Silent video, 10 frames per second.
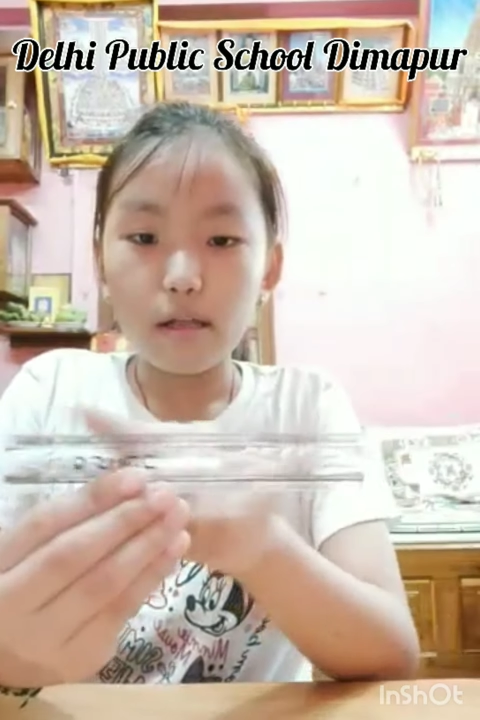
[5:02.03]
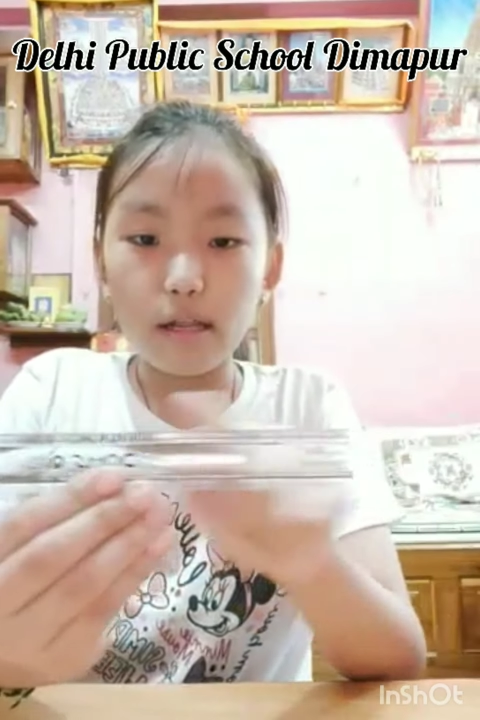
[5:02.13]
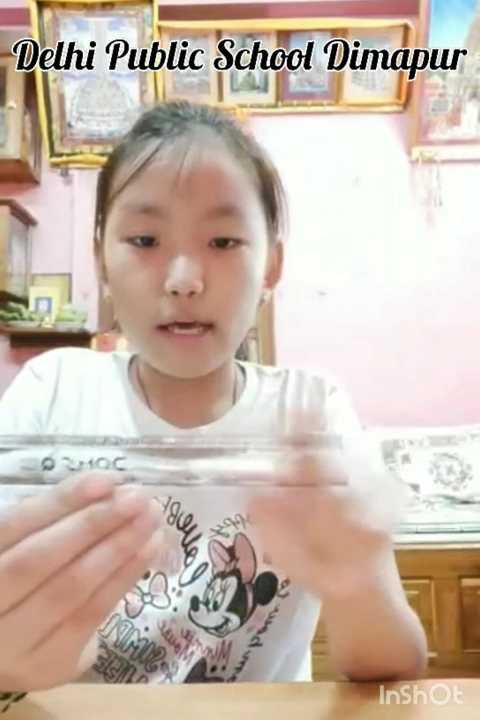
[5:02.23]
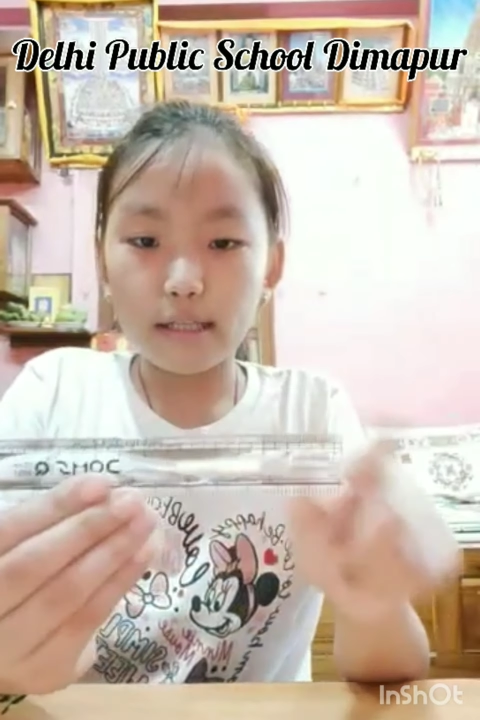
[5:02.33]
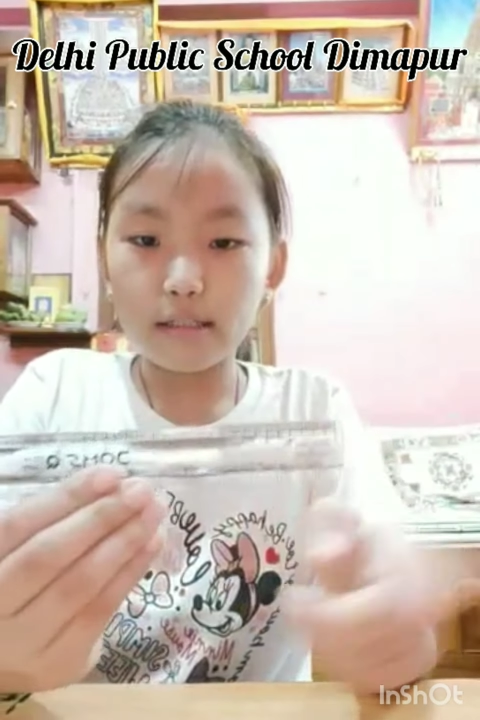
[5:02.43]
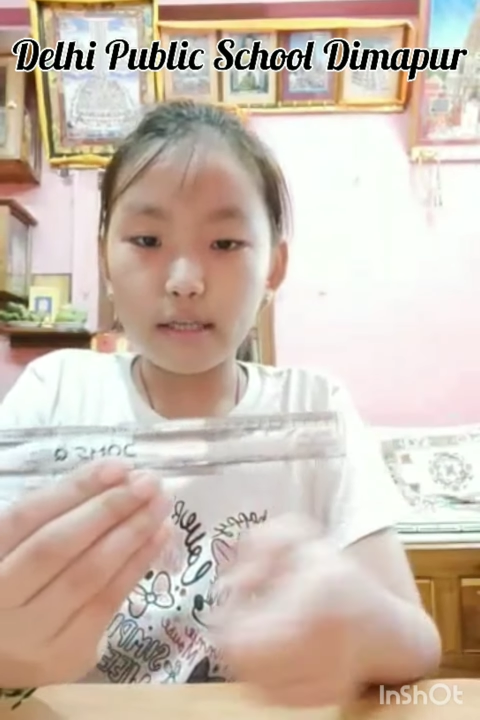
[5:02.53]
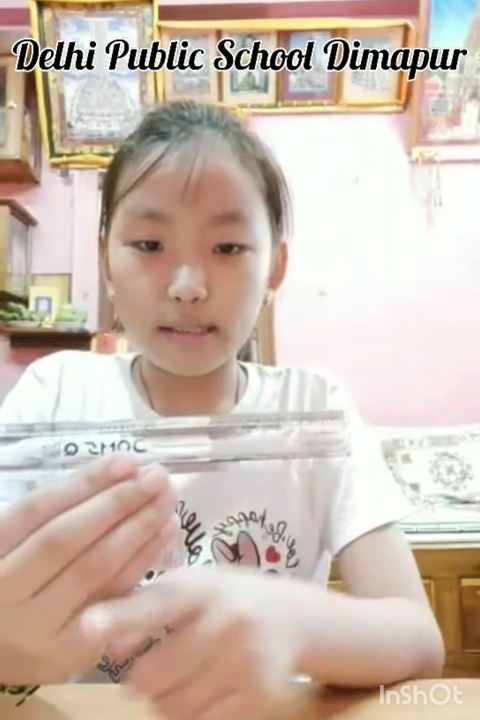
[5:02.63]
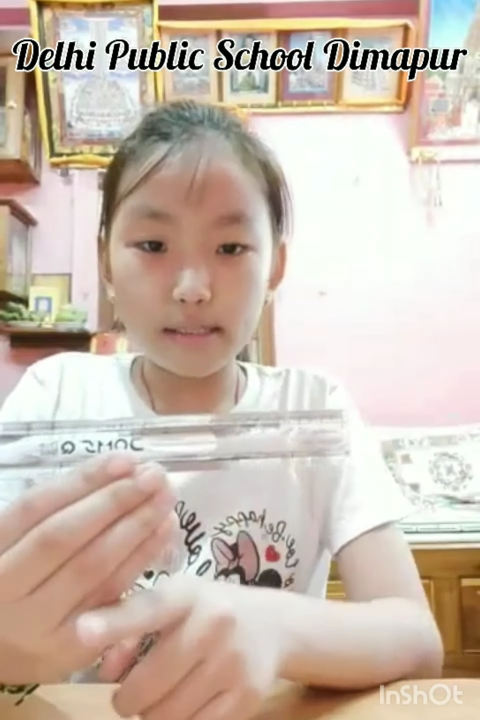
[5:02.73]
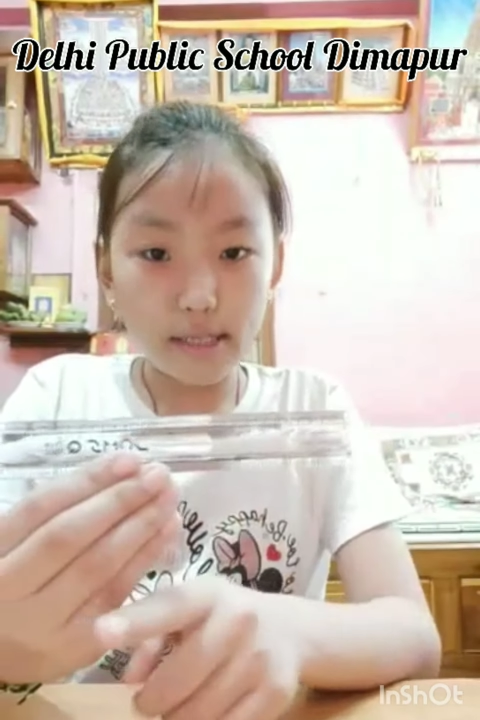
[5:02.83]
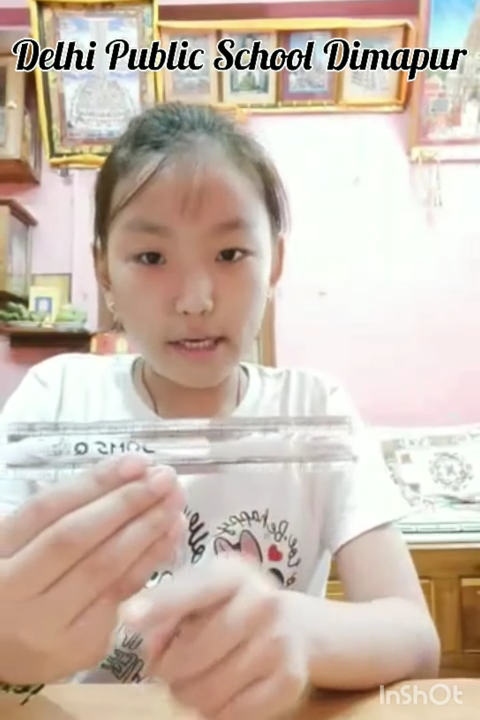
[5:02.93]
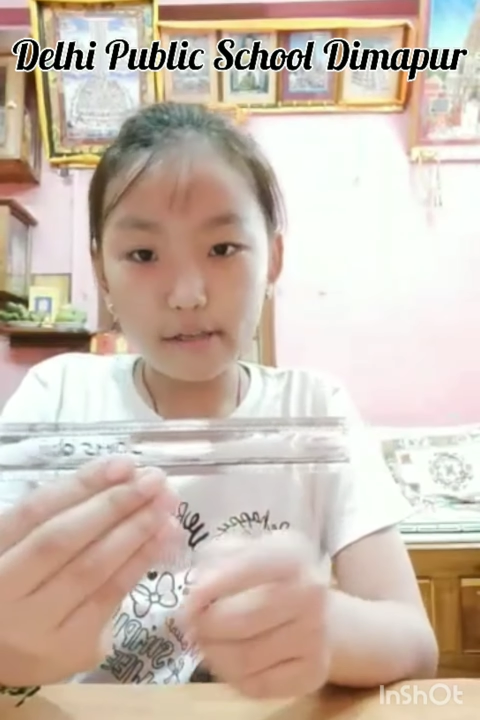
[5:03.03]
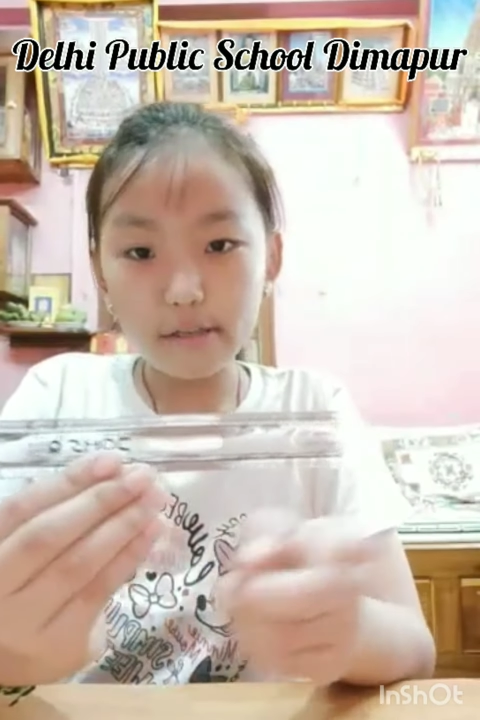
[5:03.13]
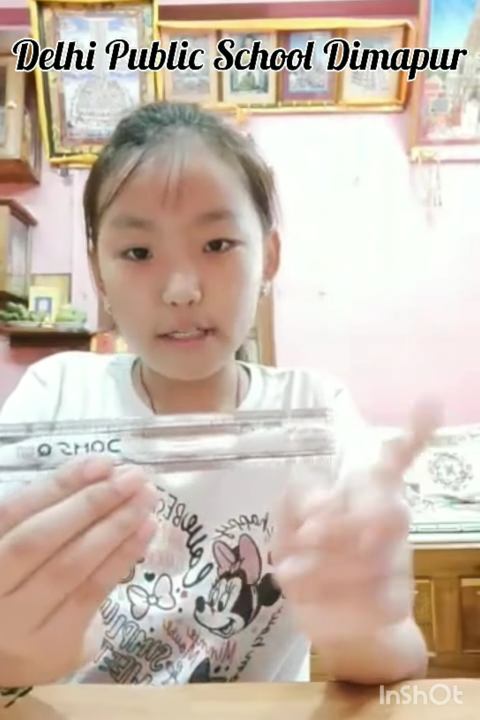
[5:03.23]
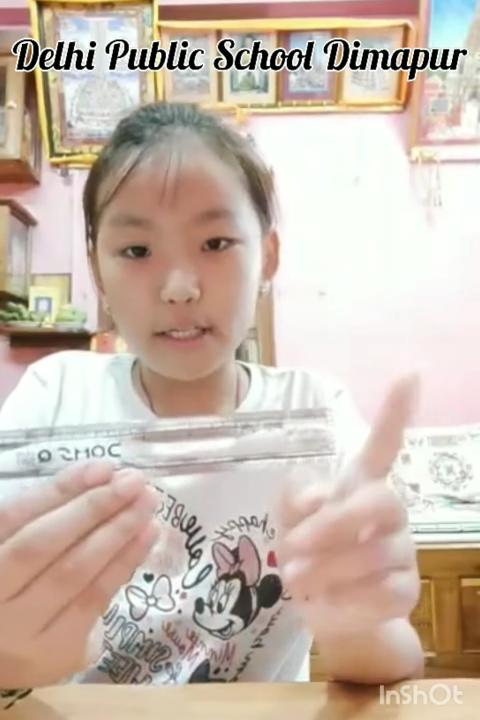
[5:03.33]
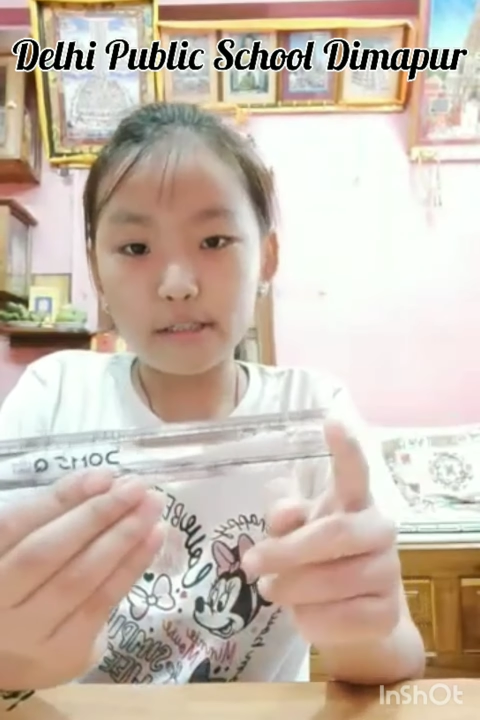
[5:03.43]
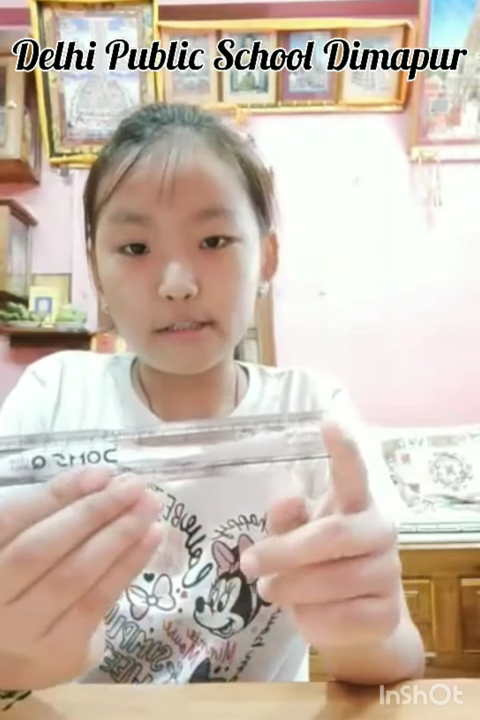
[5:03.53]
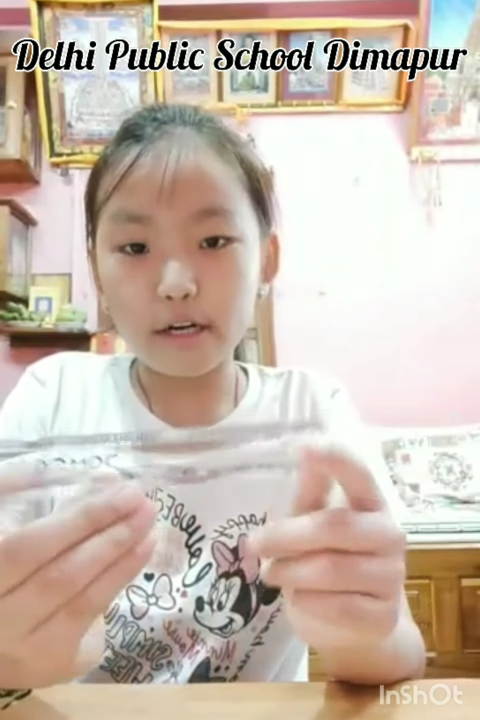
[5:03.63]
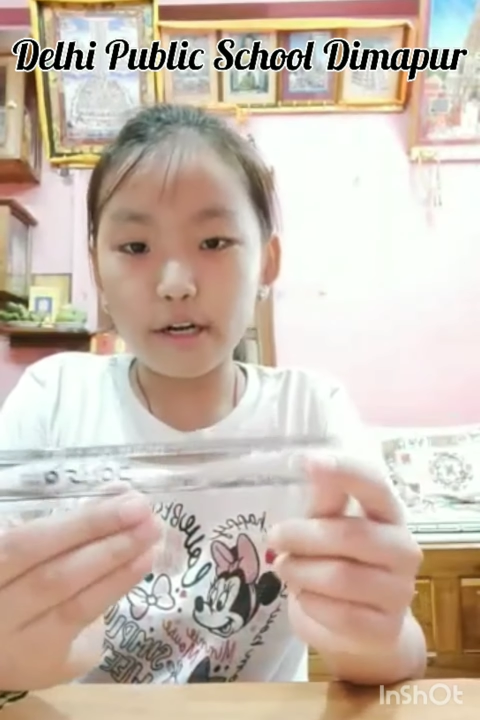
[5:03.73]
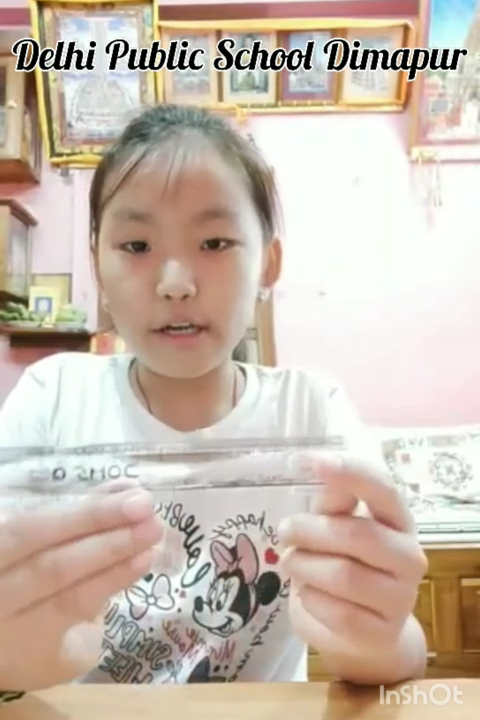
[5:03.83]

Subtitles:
like this scale, it is a starting